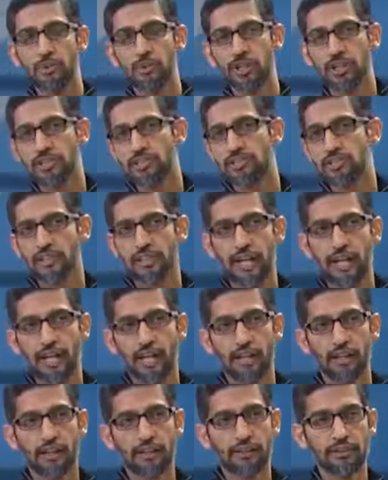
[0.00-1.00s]
do it at
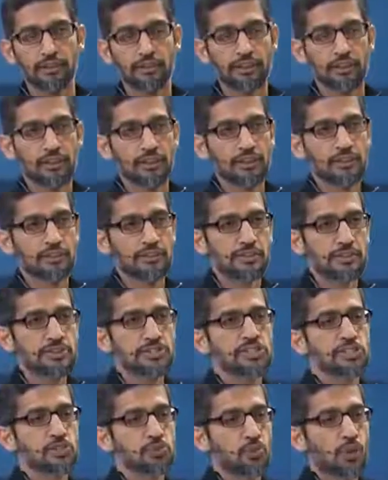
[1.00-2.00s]
scale.
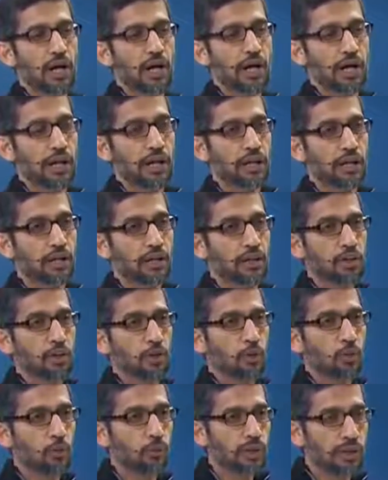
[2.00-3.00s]
This is why
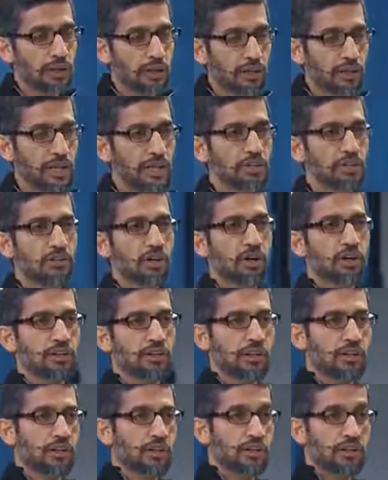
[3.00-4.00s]
we
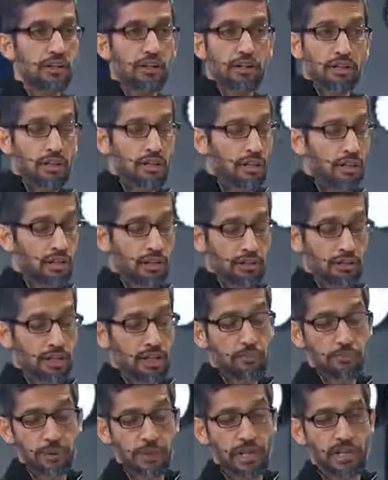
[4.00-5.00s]
rethought our uh,
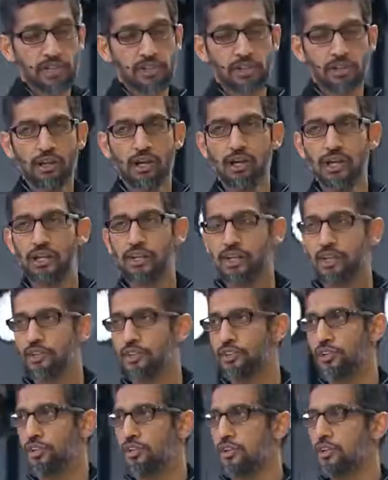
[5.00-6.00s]
computational
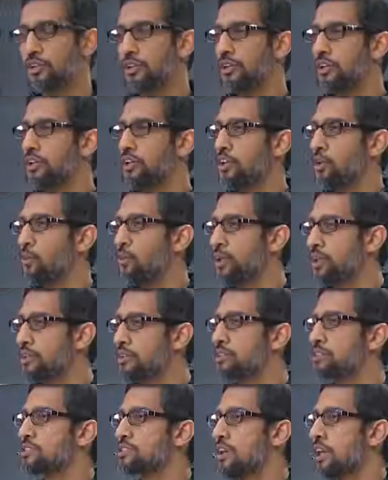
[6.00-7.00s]
architecture. We
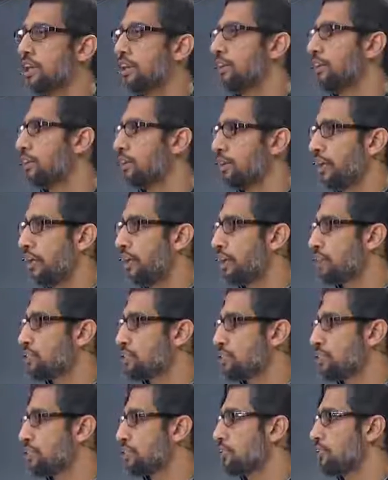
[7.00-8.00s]
designed our data
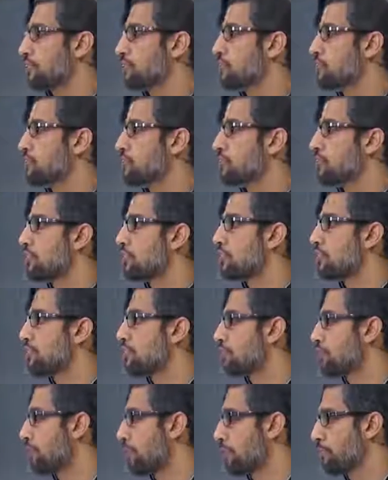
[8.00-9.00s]
centers
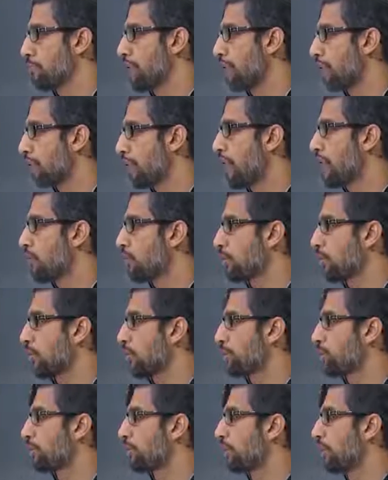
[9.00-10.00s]
from the ground
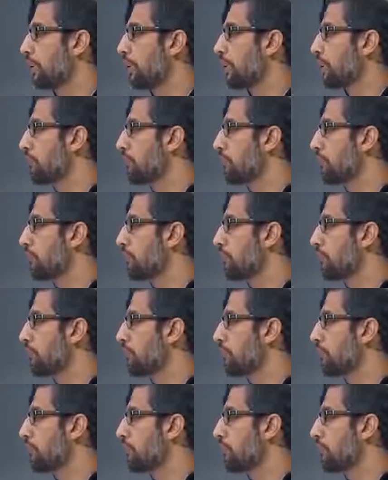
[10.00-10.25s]
up,